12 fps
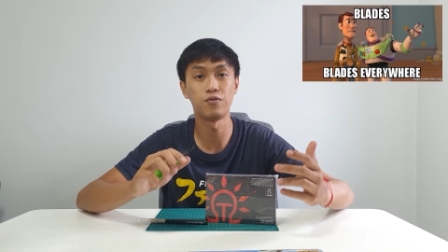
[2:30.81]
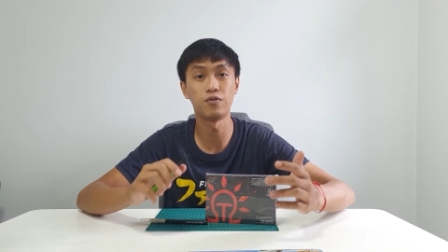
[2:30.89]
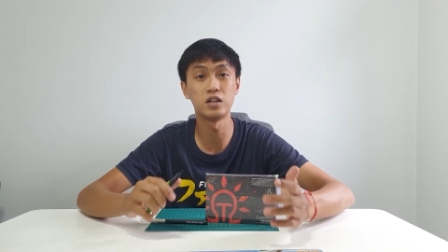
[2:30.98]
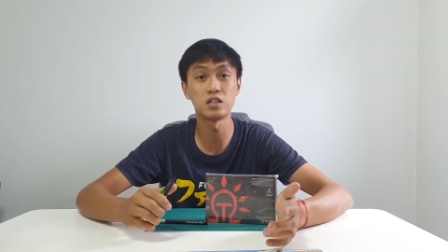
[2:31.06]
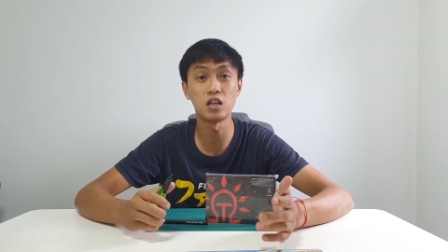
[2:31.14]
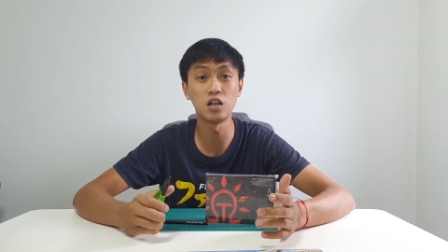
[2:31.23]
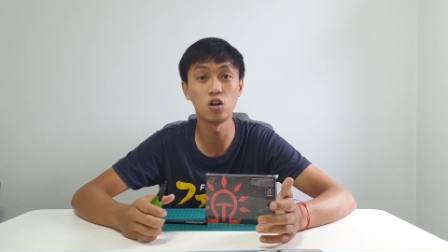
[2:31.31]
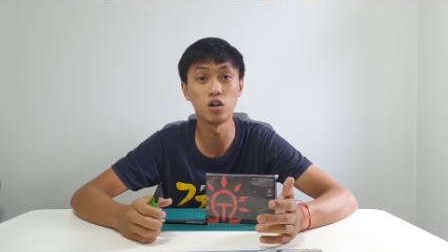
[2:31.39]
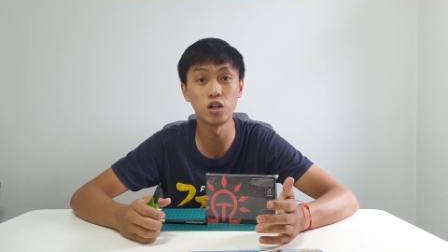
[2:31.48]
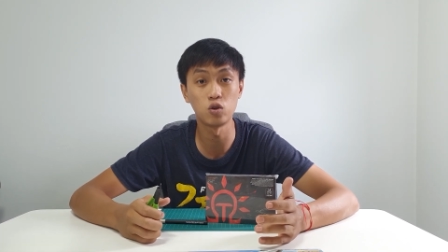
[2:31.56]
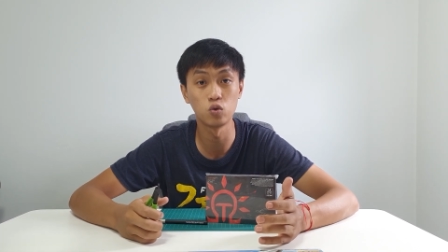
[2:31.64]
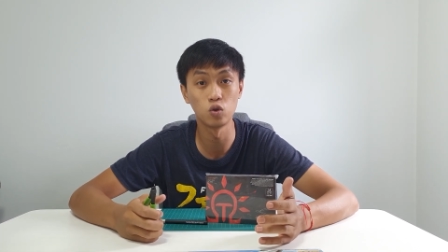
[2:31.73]
First thing
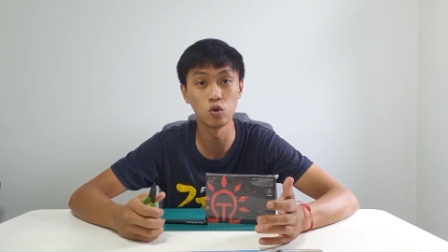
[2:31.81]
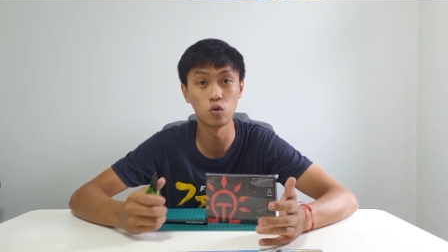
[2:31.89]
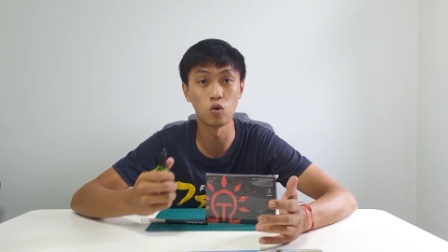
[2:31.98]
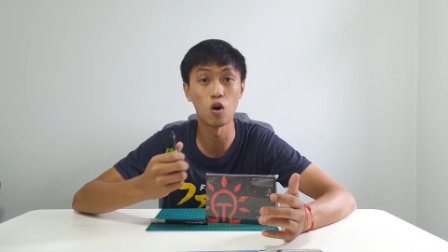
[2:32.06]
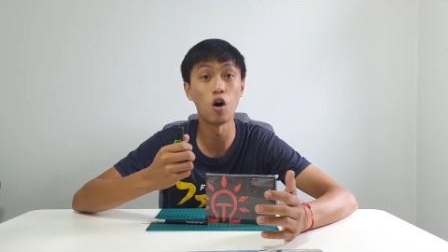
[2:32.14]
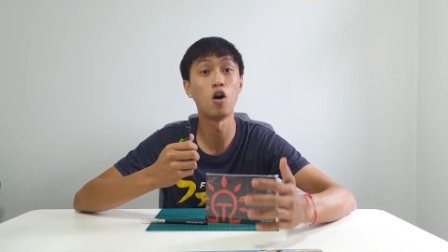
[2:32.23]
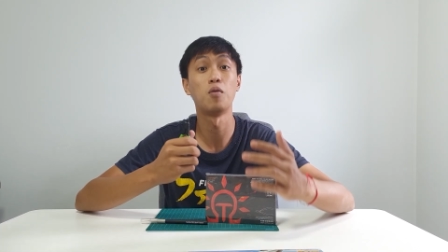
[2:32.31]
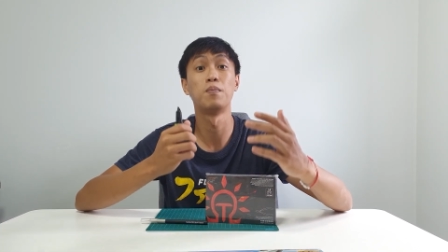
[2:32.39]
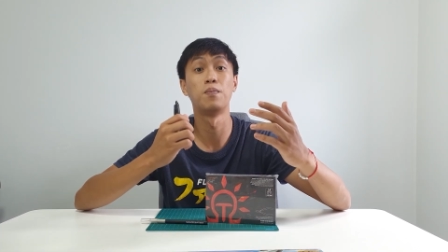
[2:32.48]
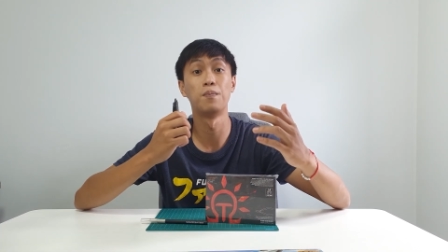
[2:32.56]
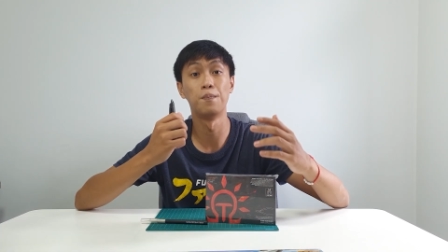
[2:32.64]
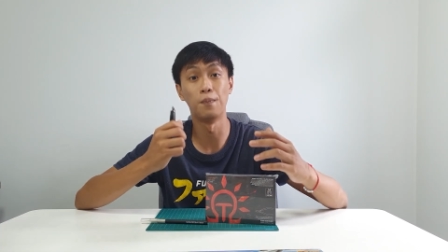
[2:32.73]
you need to know,
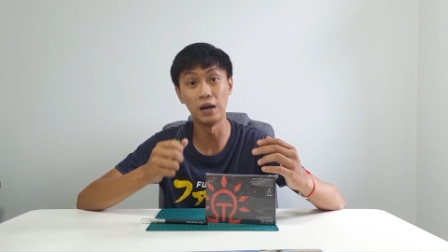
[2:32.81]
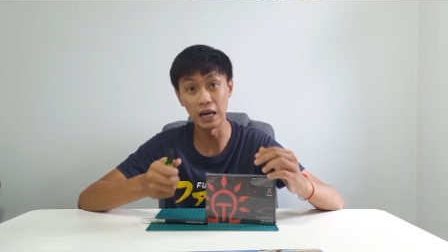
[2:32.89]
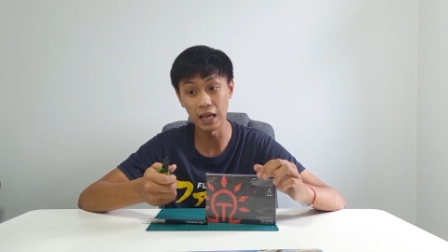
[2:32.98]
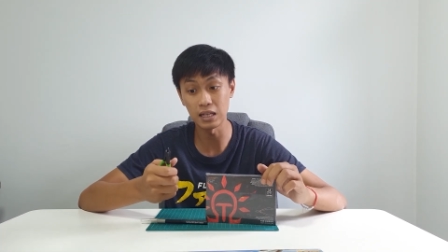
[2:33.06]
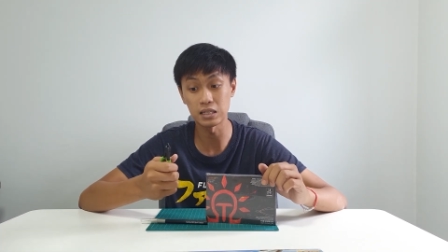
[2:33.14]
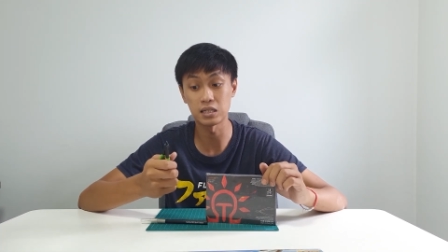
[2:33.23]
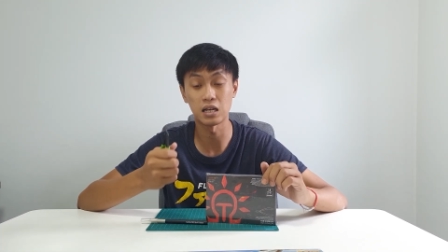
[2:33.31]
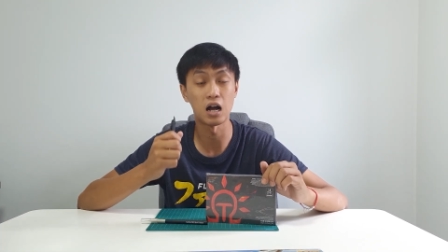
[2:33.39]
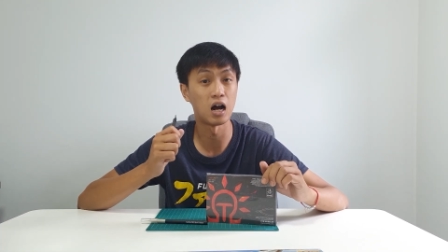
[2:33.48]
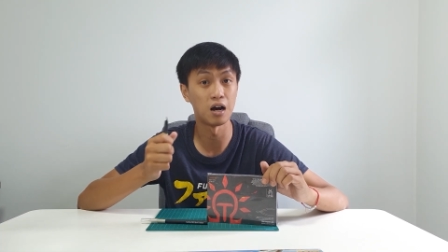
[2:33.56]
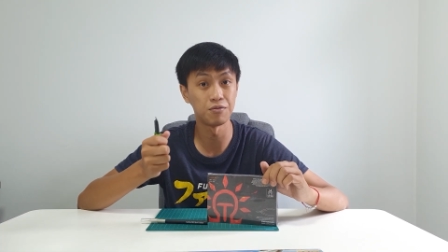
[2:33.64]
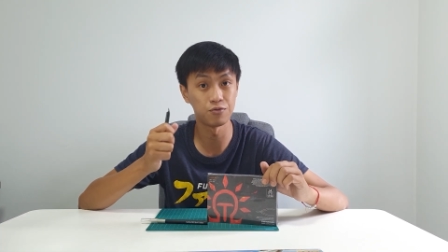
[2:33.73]
all blades
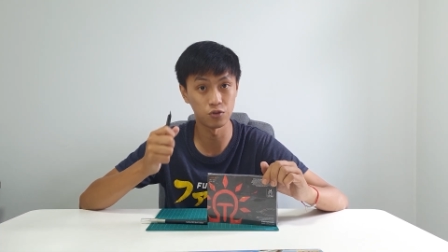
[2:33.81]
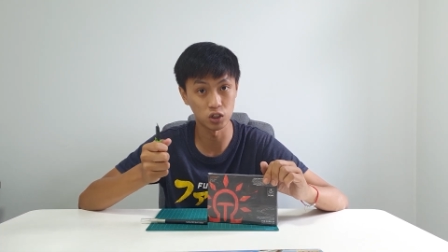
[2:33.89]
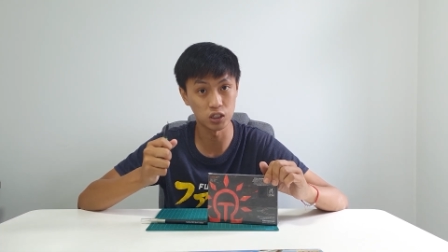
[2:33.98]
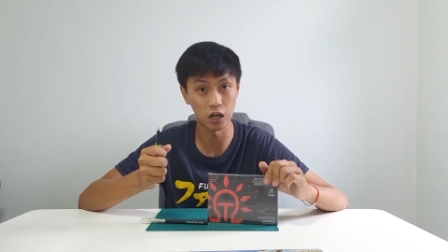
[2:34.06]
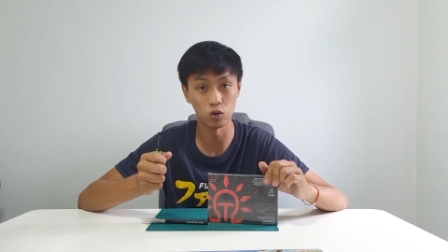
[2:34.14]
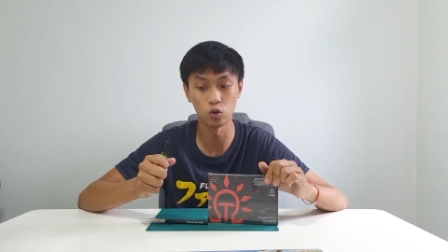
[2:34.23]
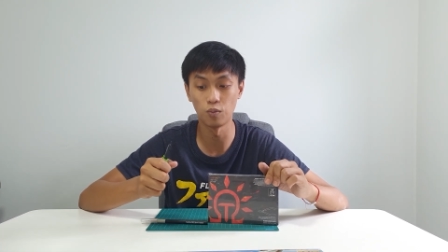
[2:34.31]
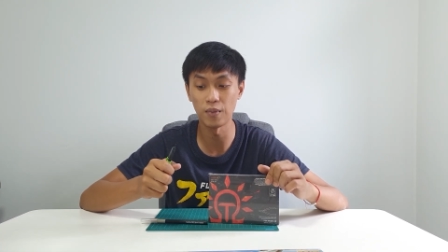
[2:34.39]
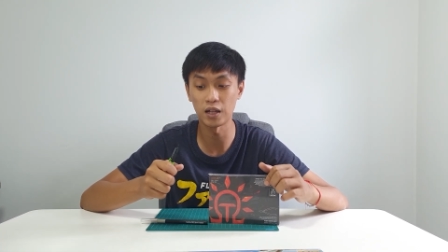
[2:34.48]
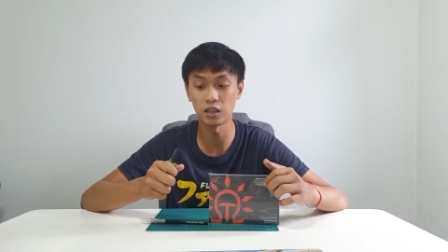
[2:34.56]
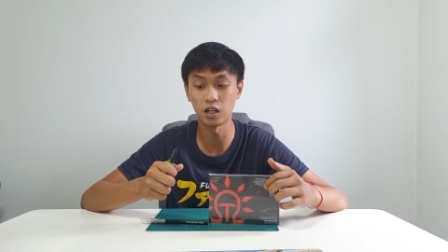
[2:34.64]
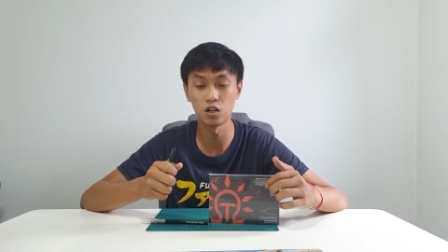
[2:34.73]
are fragile, no
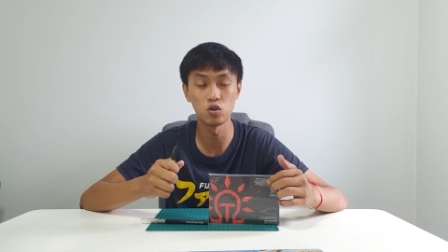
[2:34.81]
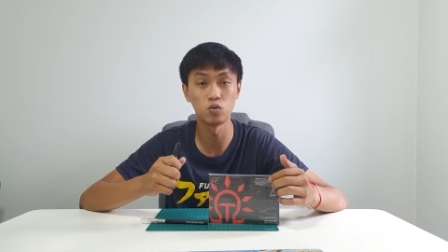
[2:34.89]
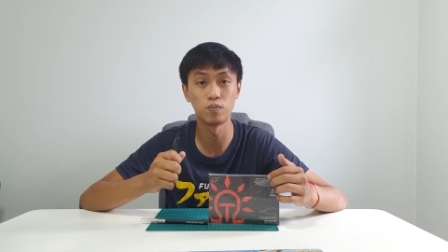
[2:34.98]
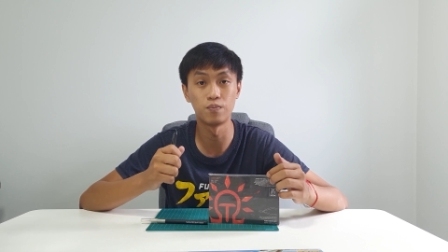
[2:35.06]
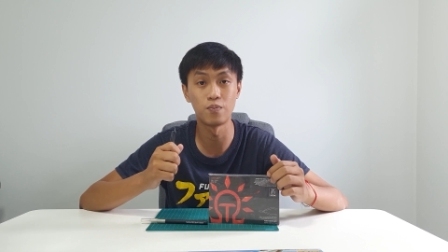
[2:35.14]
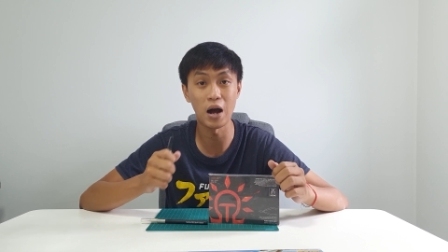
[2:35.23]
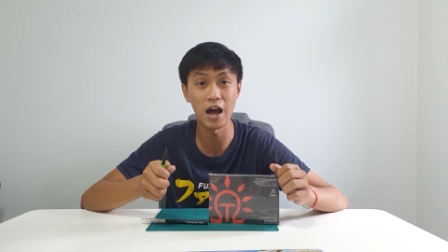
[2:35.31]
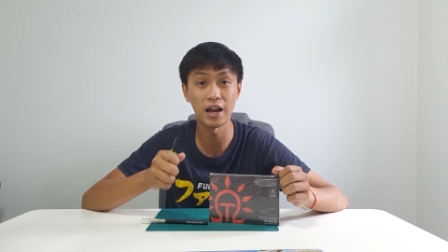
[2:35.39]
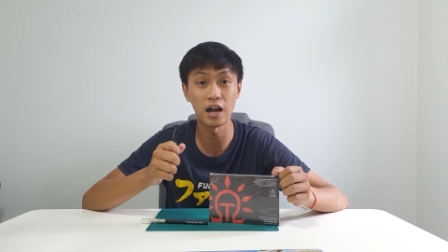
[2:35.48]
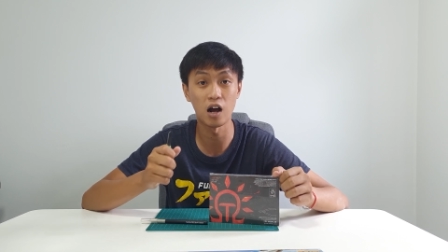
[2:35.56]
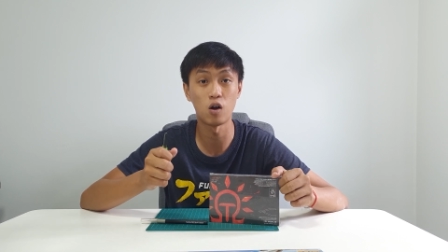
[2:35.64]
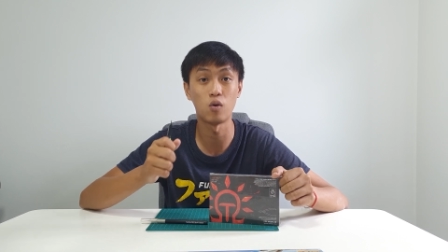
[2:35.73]
matter you buy
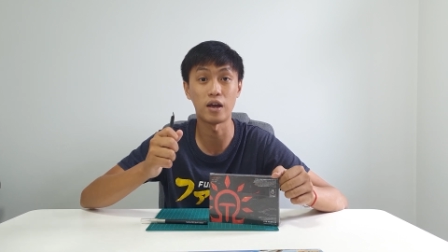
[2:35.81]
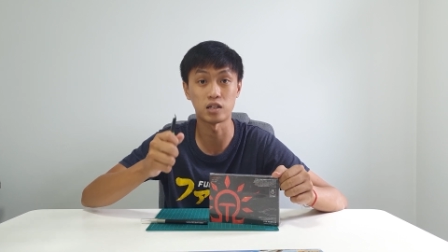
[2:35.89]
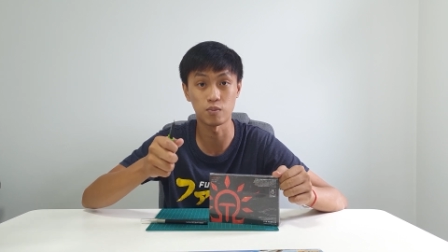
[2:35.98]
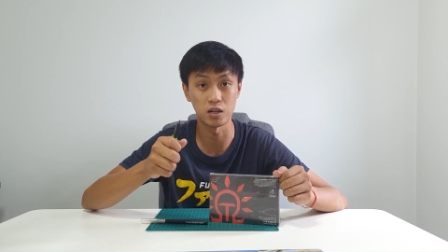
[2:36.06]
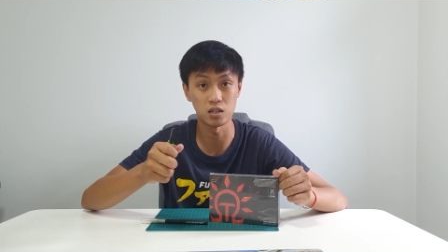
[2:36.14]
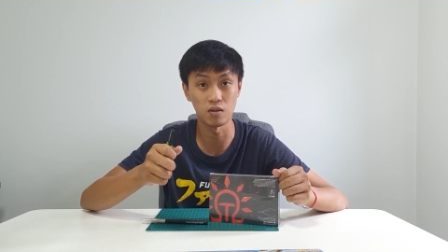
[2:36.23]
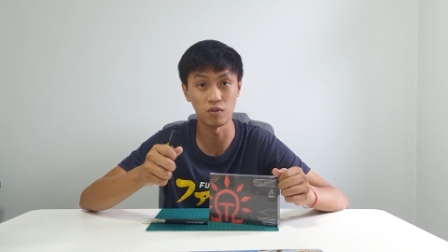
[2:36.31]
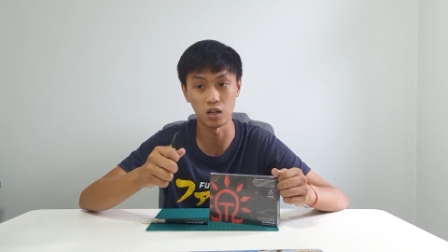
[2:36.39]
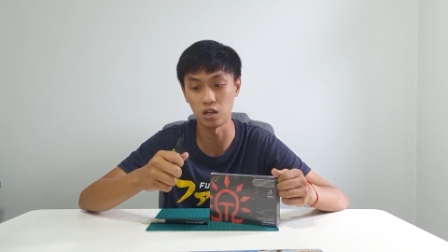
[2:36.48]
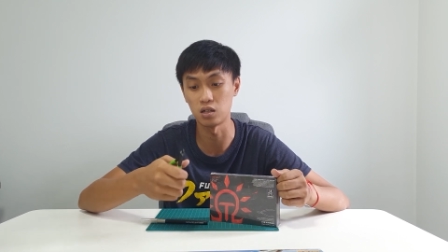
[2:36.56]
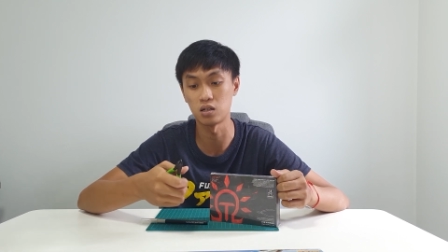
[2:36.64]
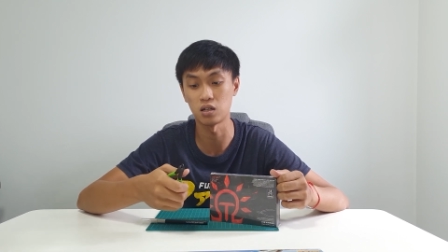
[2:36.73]
how expensive
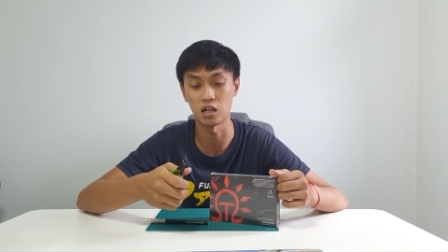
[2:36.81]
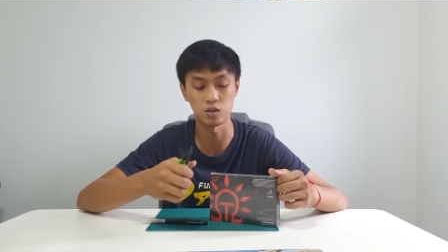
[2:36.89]
it is.